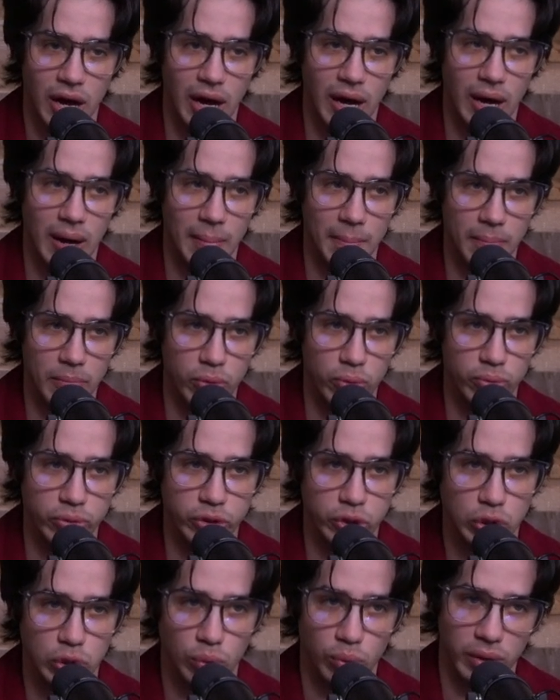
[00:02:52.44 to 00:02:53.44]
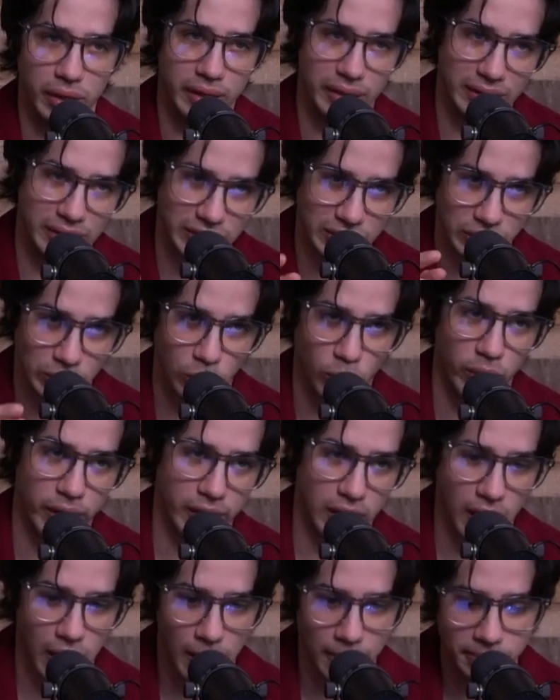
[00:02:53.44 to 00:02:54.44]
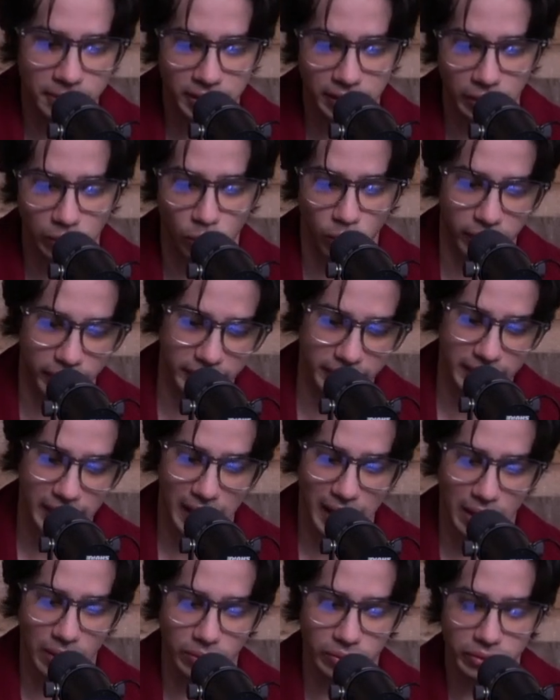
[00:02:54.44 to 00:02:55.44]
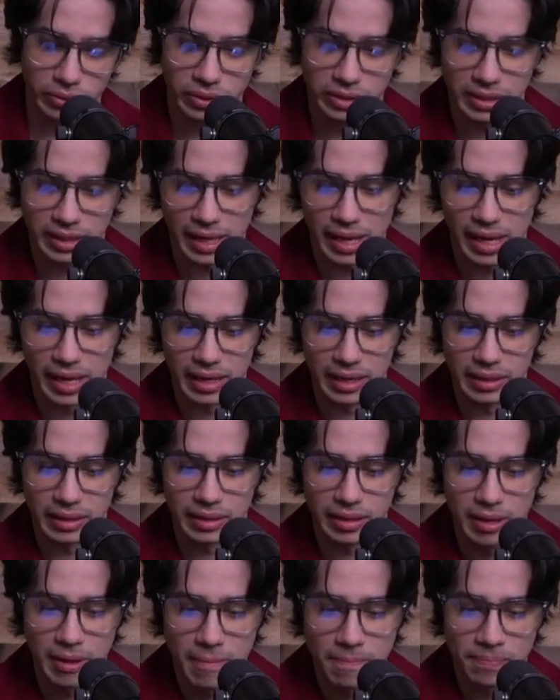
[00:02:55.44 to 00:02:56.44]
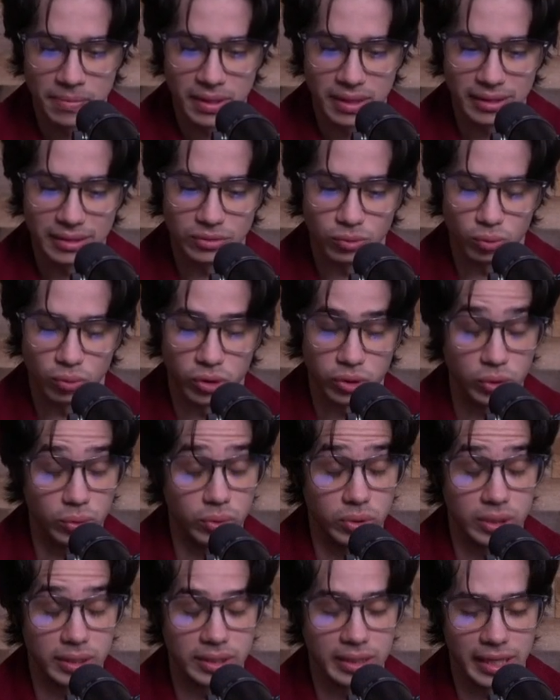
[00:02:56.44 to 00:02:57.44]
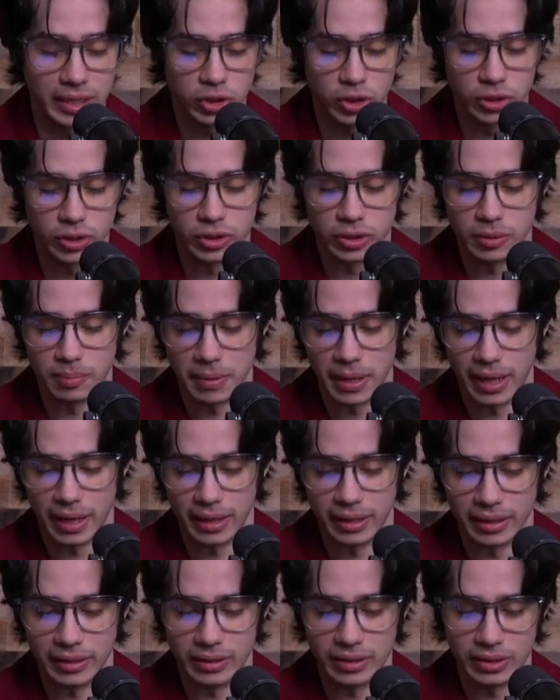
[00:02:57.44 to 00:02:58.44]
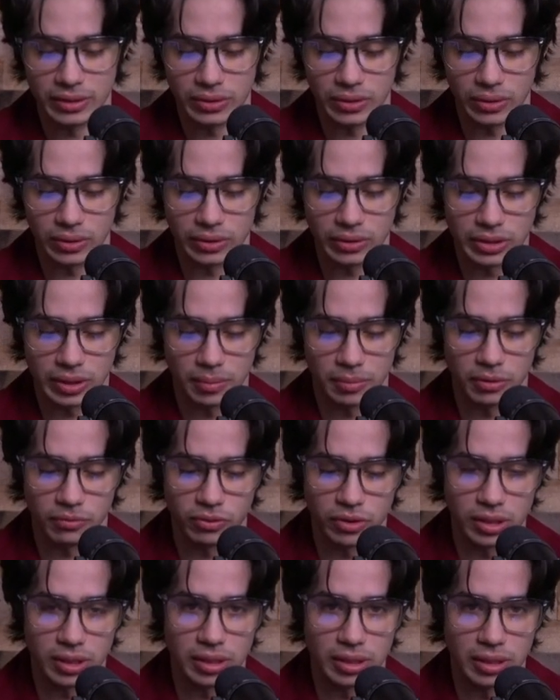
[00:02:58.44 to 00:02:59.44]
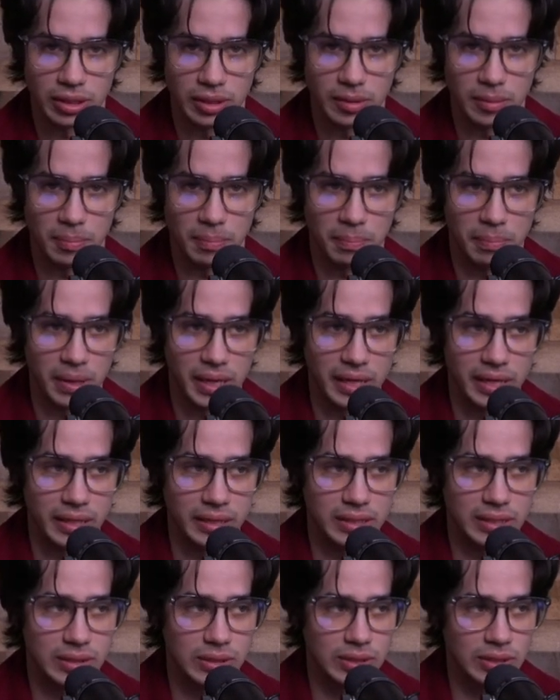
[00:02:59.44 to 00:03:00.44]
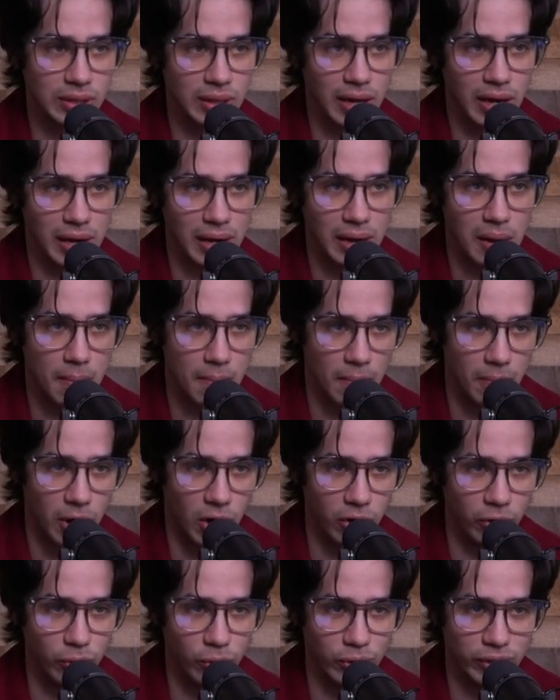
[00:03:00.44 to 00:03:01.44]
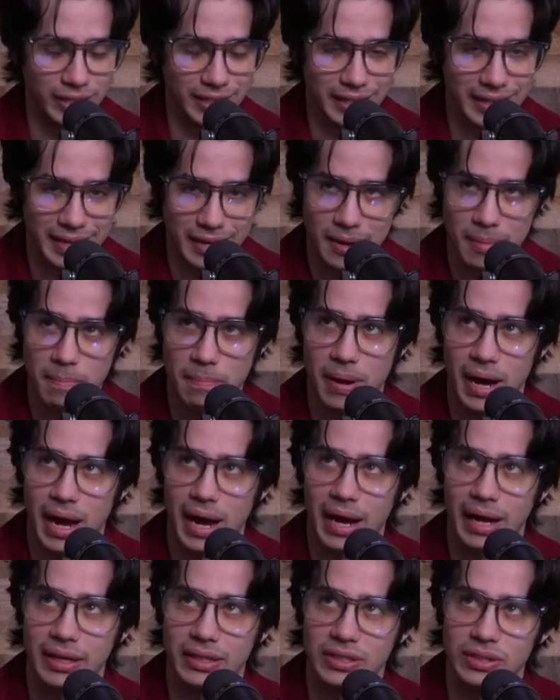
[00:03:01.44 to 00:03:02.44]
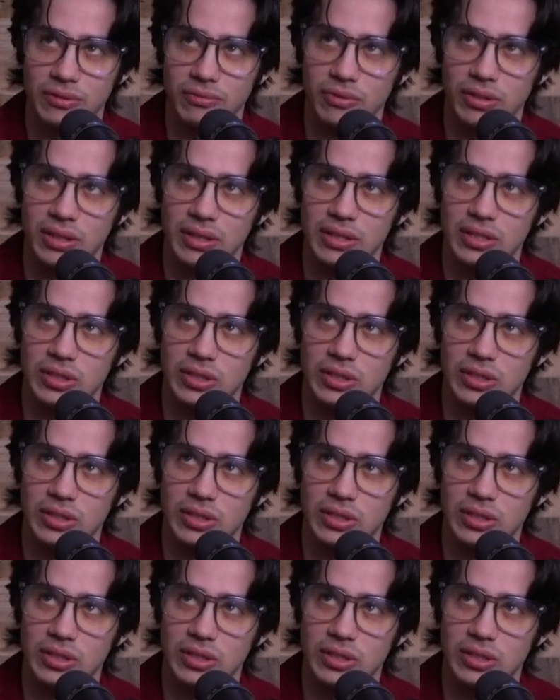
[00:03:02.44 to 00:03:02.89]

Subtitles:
mood swings, quick ups and quick downs, and reduce attention span. And these are some of the biggest modern day impacts of this